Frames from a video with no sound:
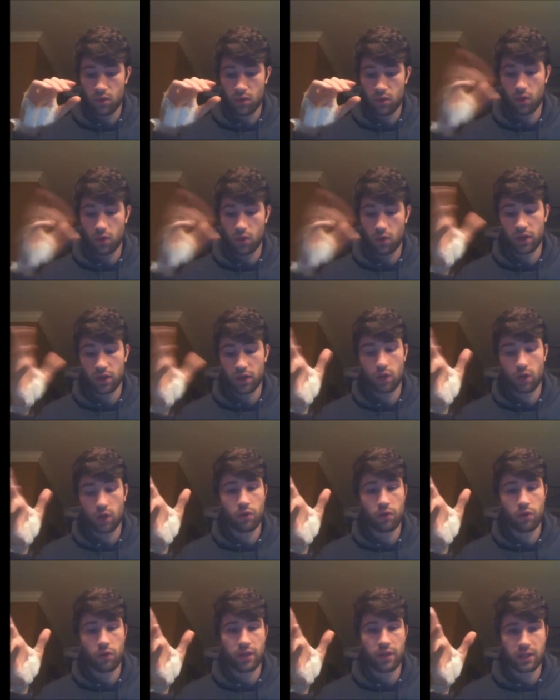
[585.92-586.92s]
or it's another
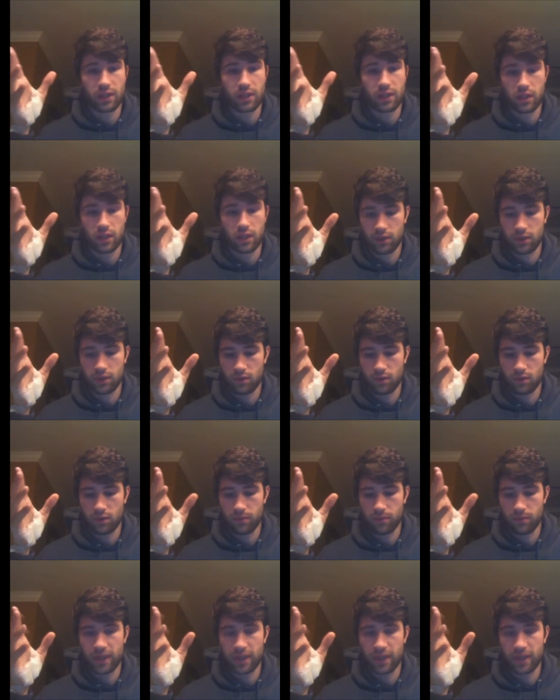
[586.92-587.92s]
word for that's clustered.
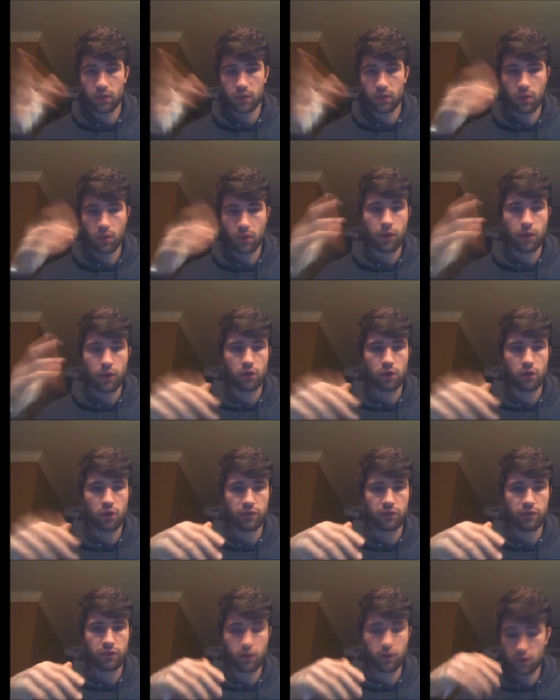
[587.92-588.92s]
Basically, when you run through those
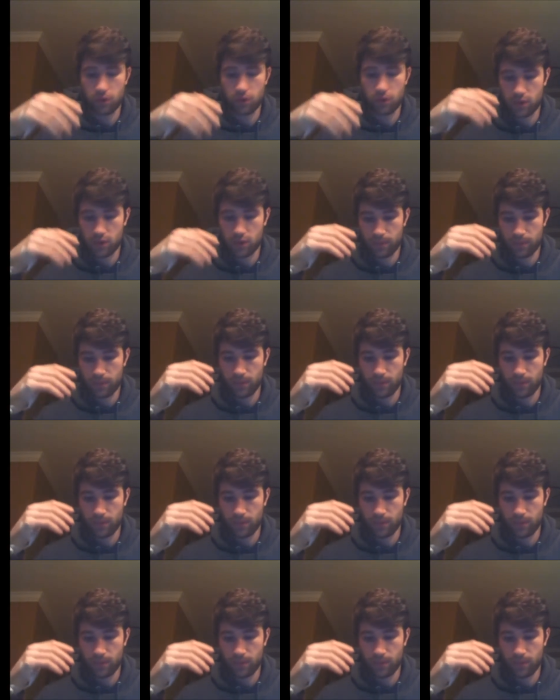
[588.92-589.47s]
filters,